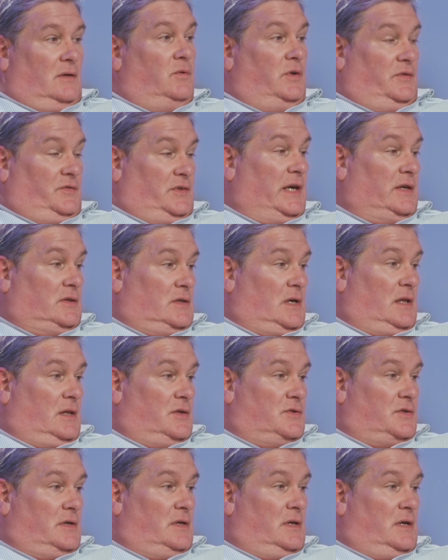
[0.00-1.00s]
of what
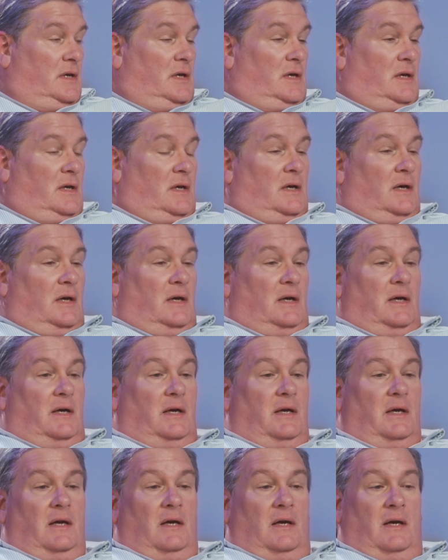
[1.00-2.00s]
technology,
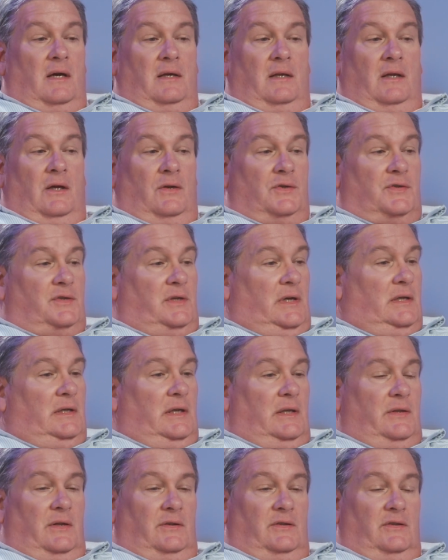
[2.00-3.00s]

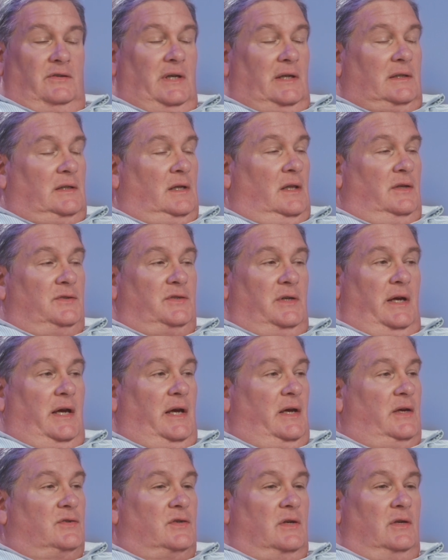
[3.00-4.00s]
understanding that the technology
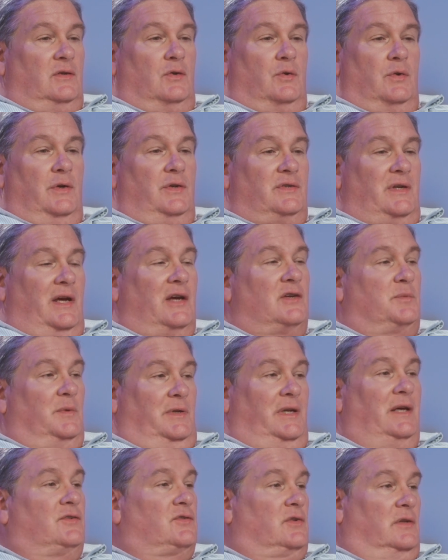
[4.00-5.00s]
has increased
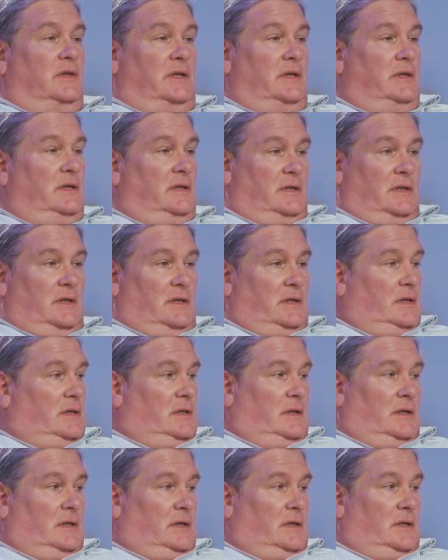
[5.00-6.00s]
exponentially
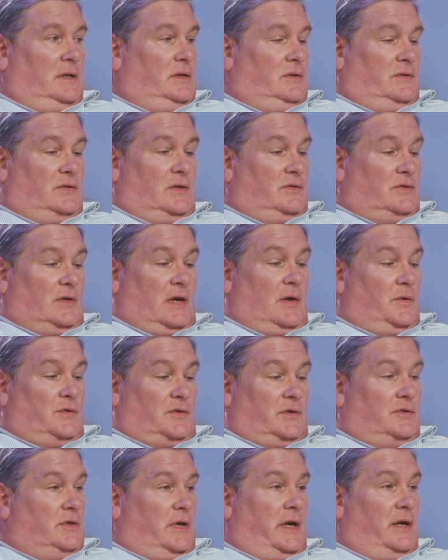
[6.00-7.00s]
since I
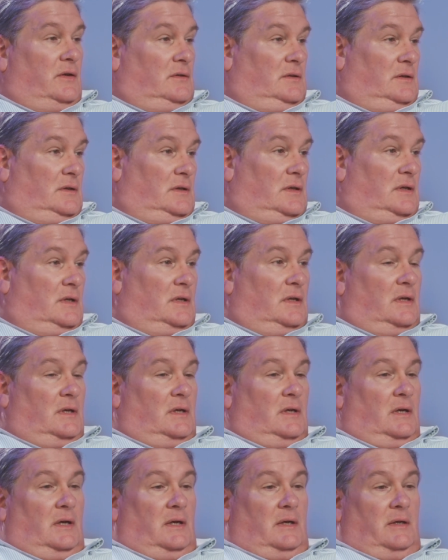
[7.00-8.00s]
was a child.
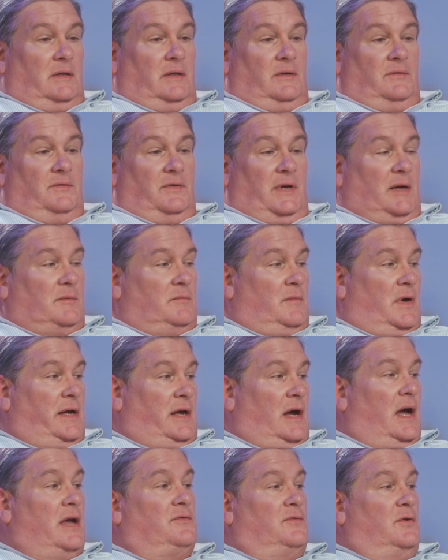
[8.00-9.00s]
In fact,
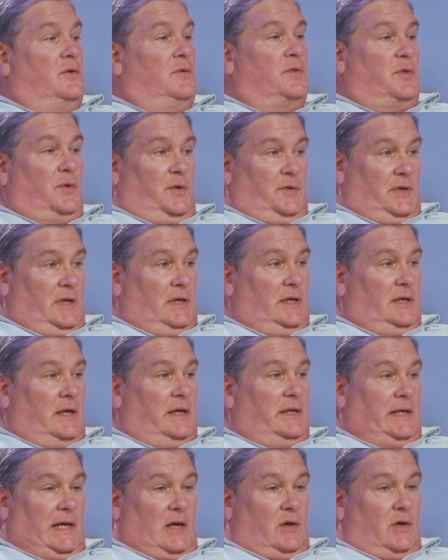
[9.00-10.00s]
my iPhone 13
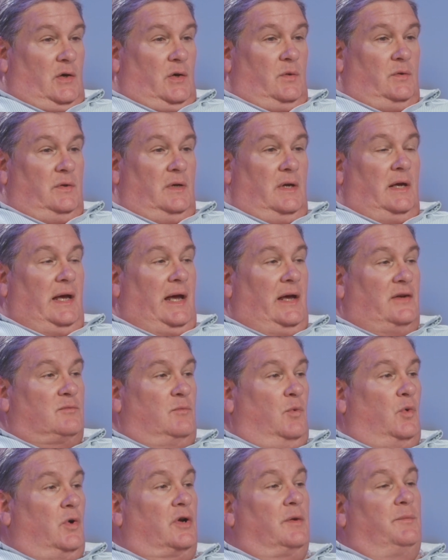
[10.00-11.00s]
I now own
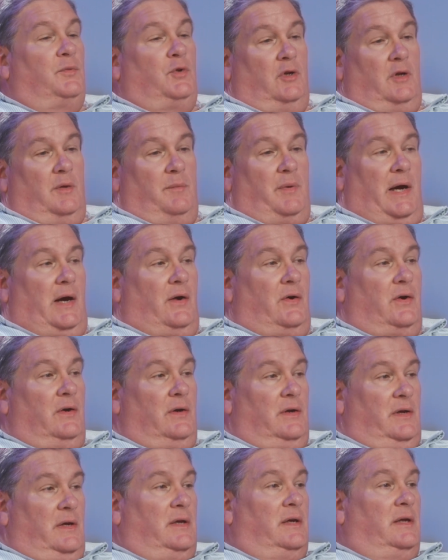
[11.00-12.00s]
has more computing
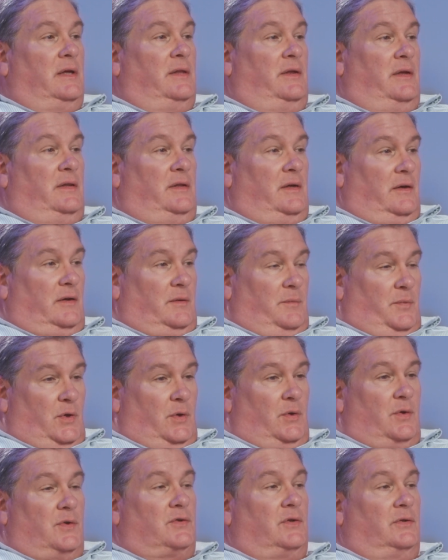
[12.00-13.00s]
power than the
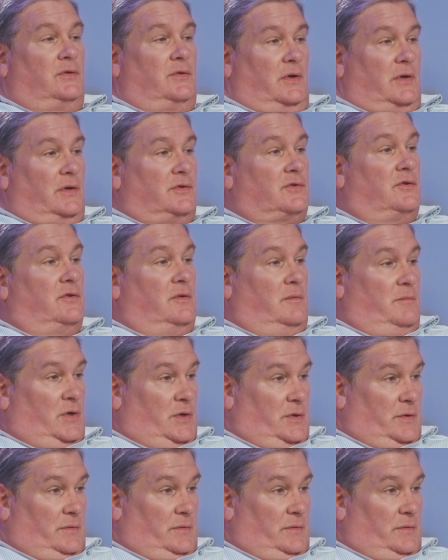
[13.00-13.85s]
computers that took us to the